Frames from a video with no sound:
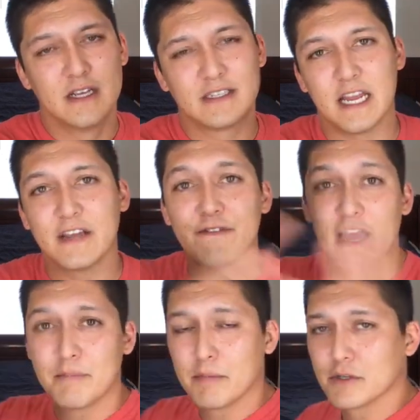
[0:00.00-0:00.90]
sending
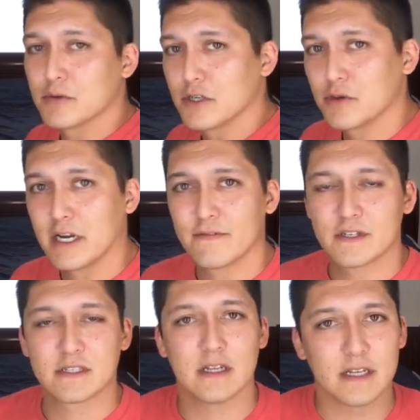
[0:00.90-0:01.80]
five people to a training
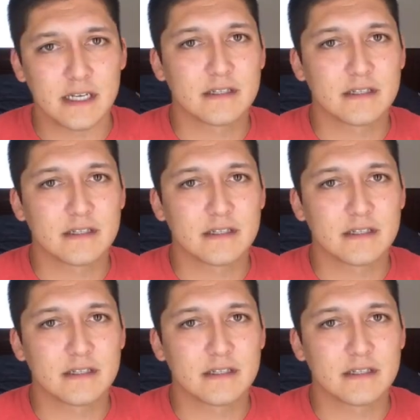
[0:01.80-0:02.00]
facility.